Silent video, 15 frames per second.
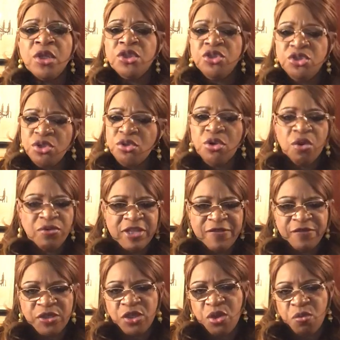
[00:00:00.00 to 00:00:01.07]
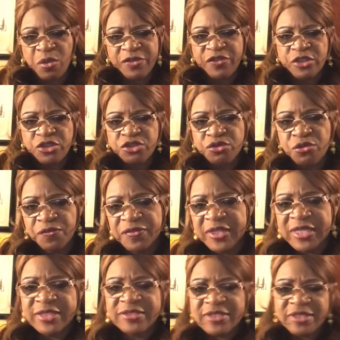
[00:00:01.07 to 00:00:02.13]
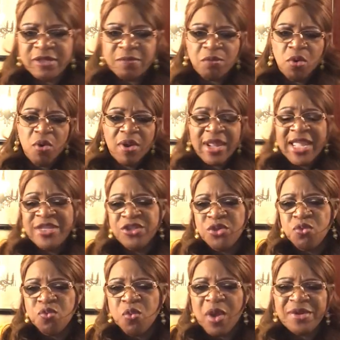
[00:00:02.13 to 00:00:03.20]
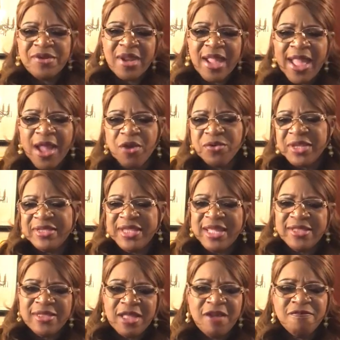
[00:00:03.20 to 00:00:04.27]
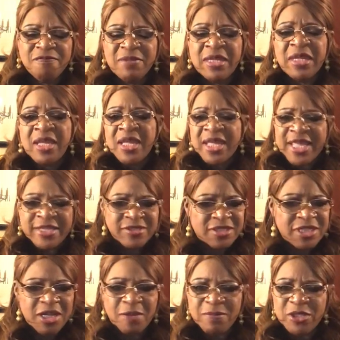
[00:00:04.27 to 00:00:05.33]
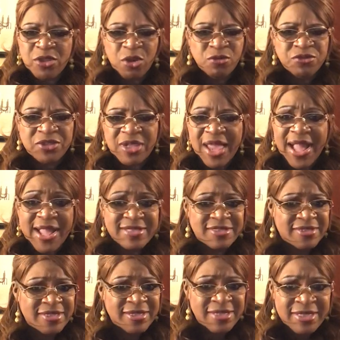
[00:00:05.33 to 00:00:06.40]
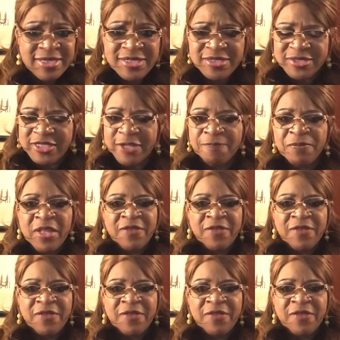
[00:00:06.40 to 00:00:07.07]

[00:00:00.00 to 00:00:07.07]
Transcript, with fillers: You don't even know what the truth is anymore and you wonder how can they love me and tell me those lies easy.